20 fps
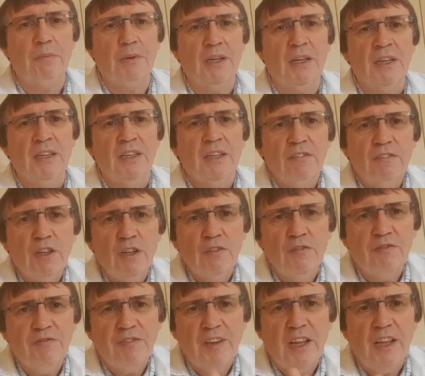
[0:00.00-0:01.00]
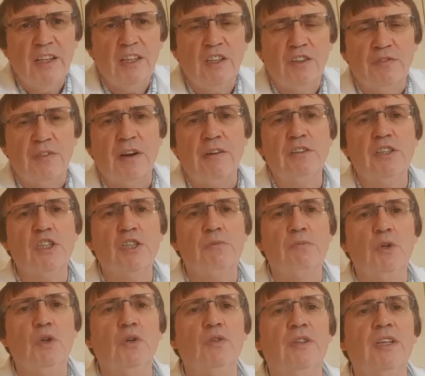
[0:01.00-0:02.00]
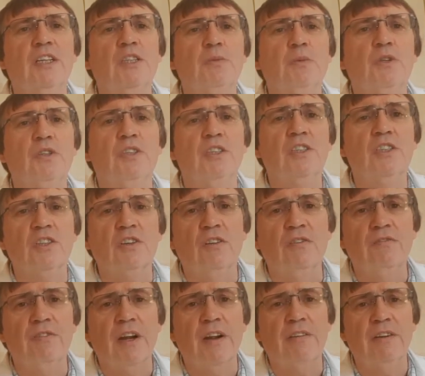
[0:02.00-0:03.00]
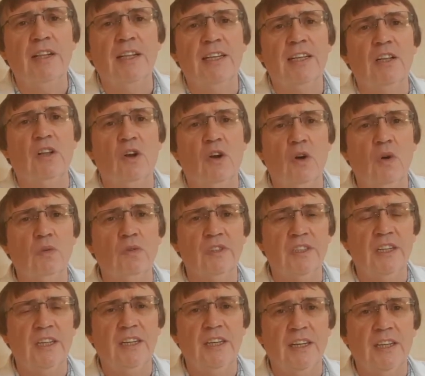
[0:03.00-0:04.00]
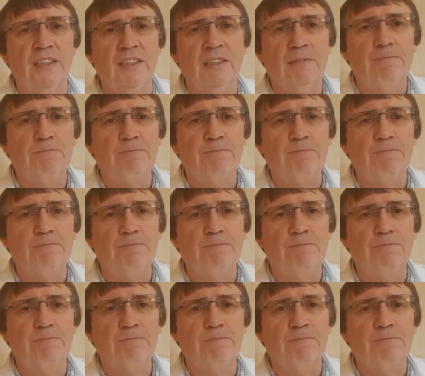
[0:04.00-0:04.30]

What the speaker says: if you can feel it's very smooth, that's because it's got very little holes in it.